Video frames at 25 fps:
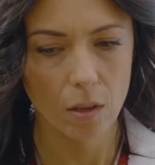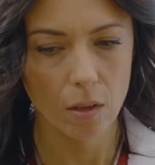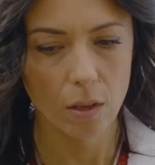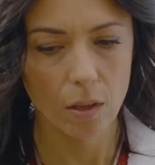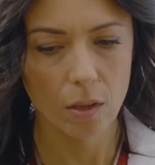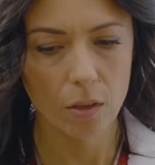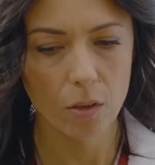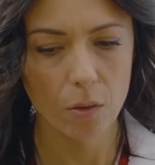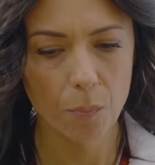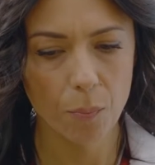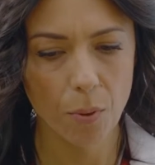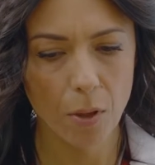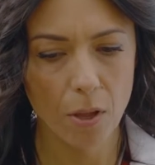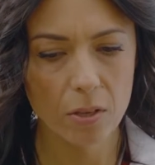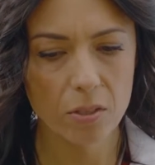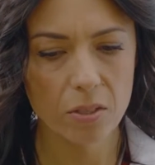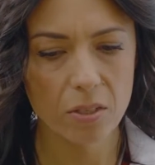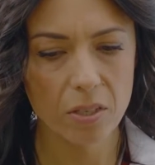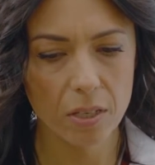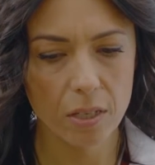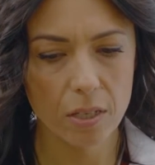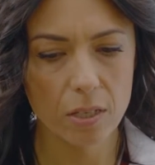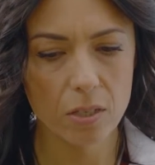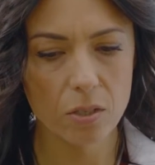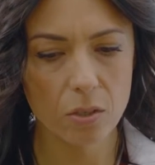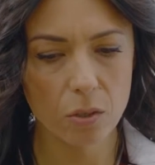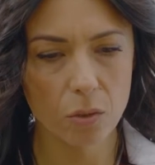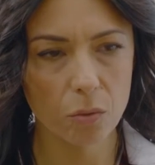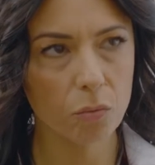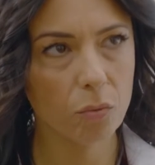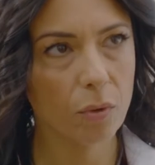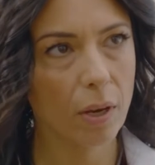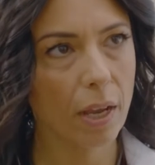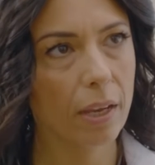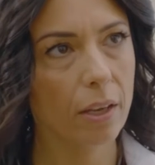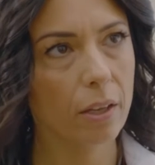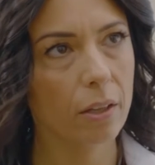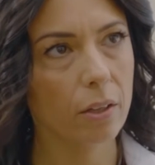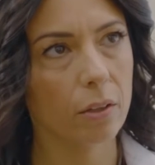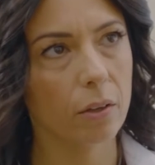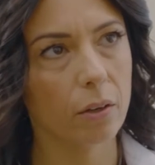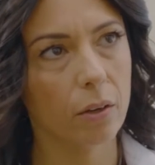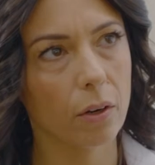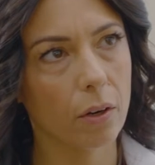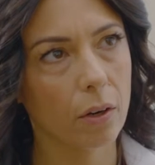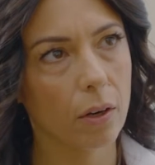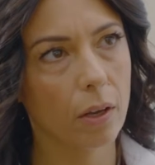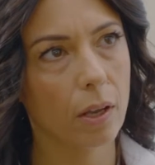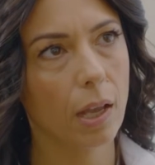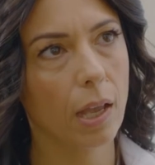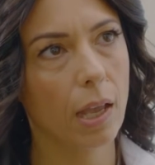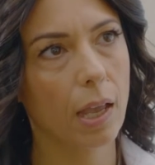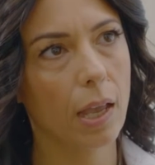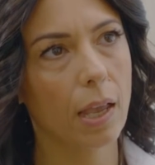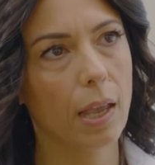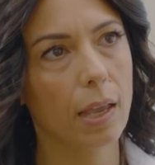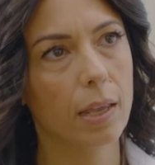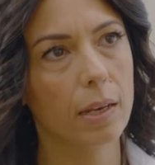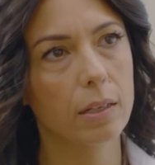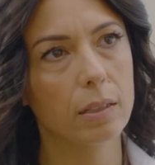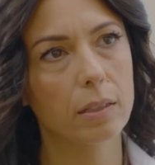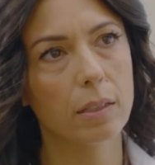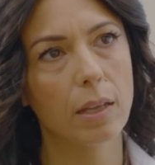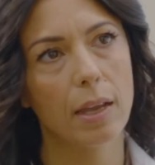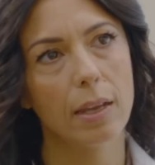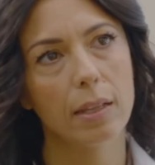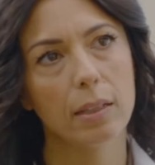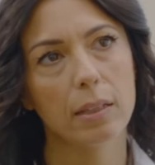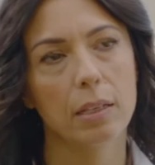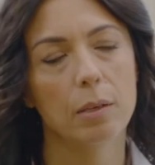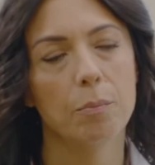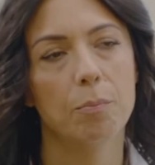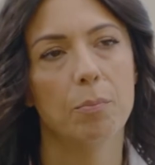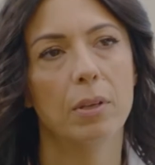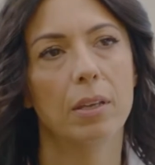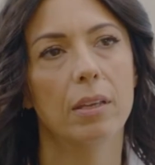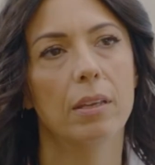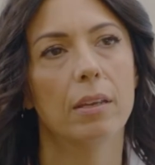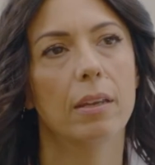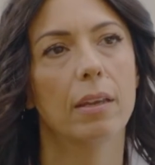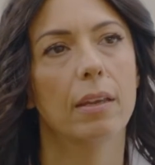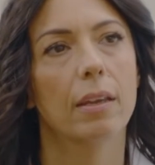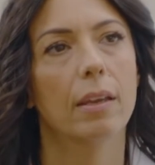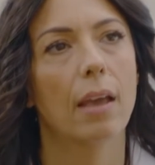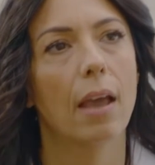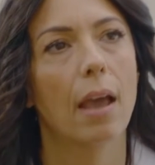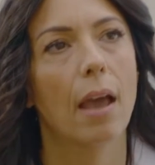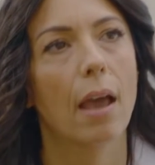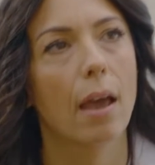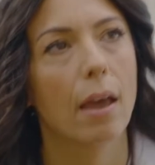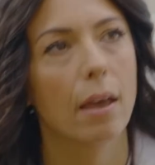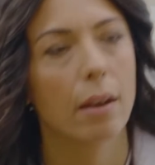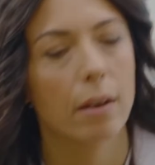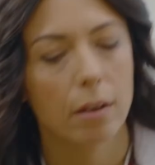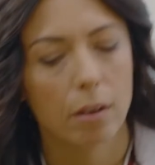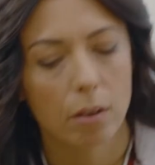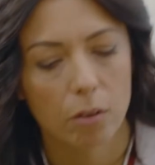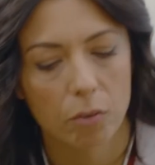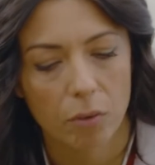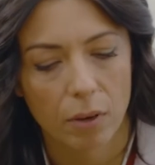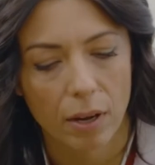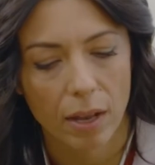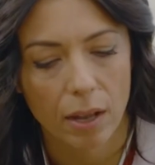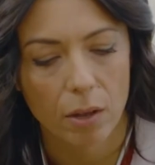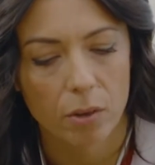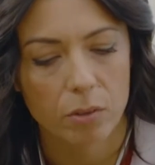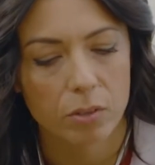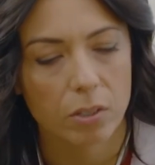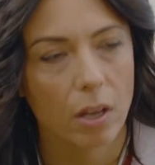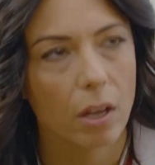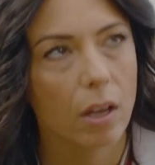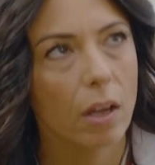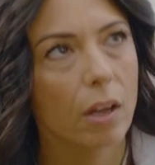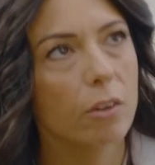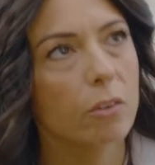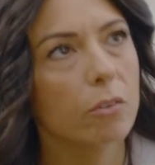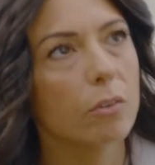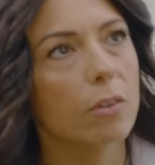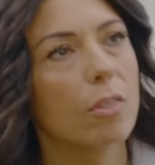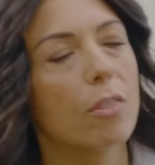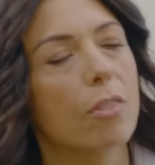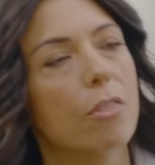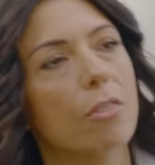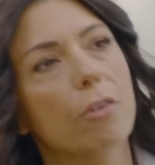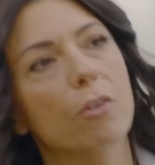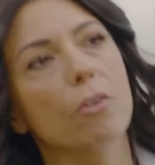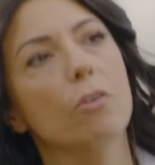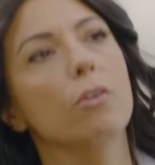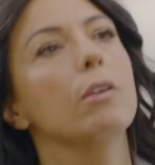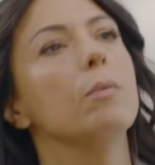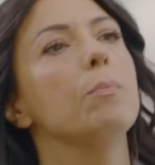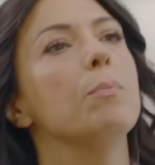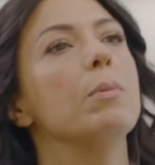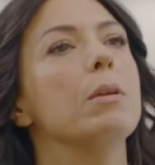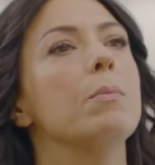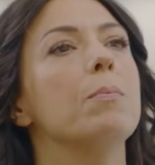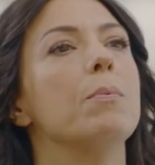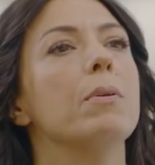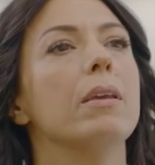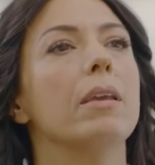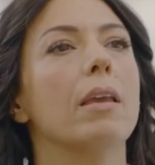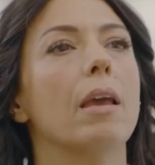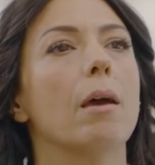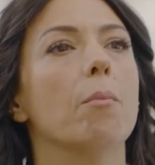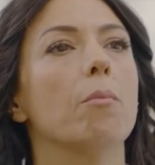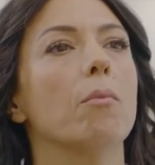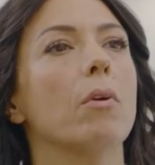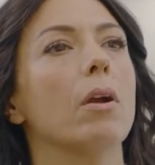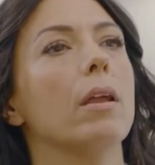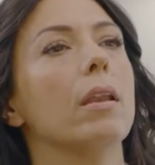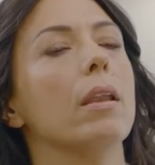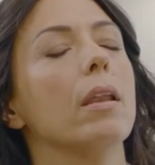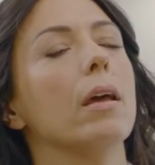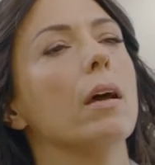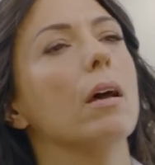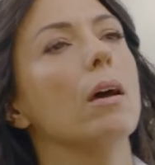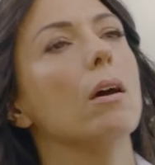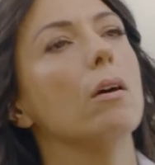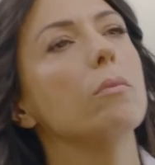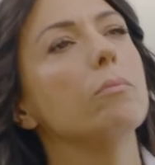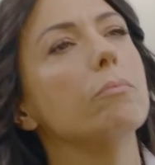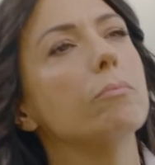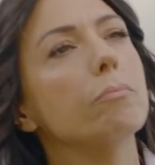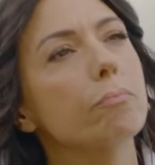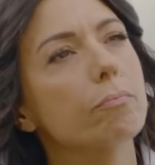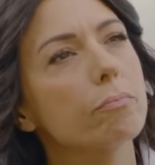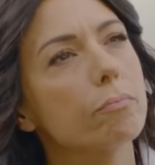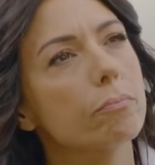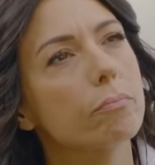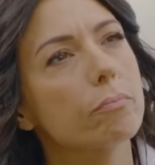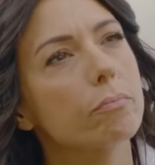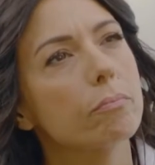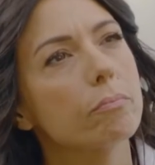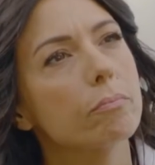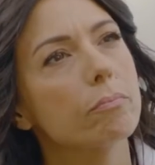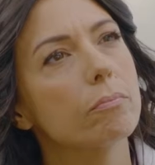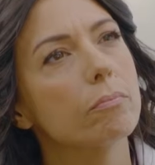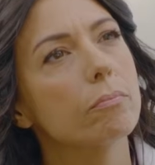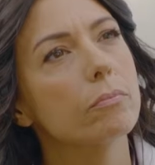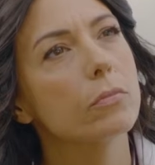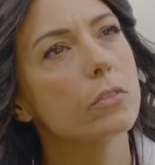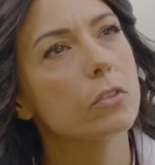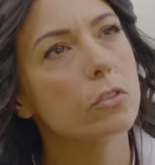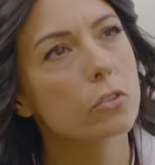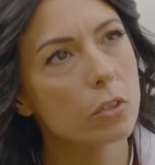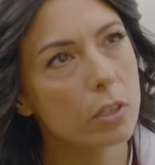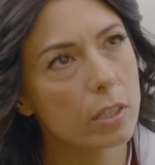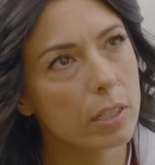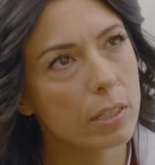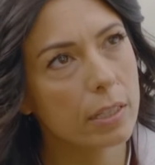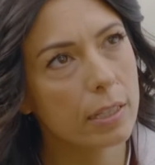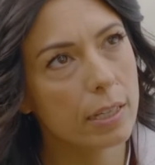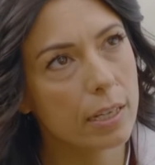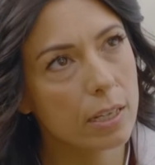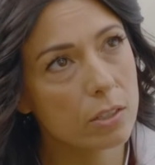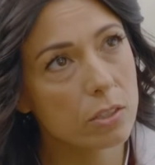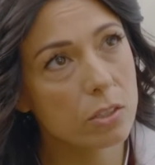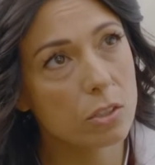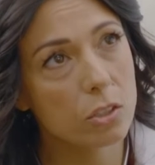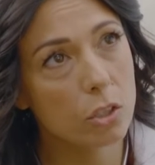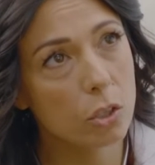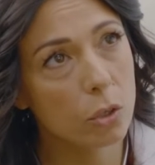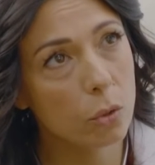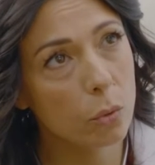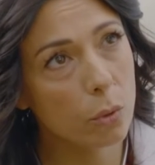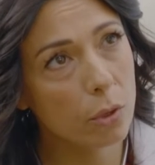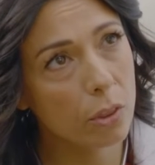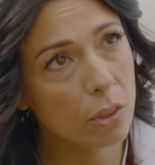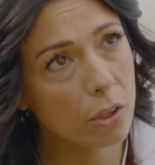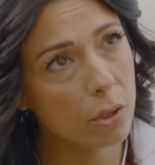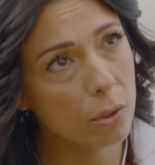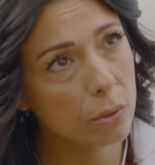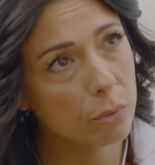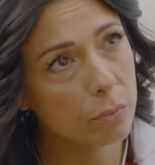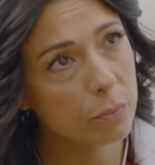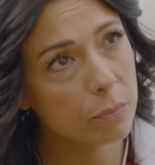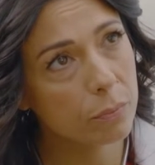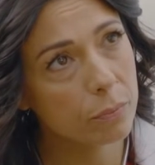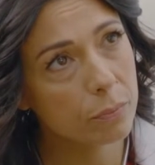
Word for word: Your pulse is irregular and likely beating at around one hundred thirty B P M right now. Is there anything else new with you?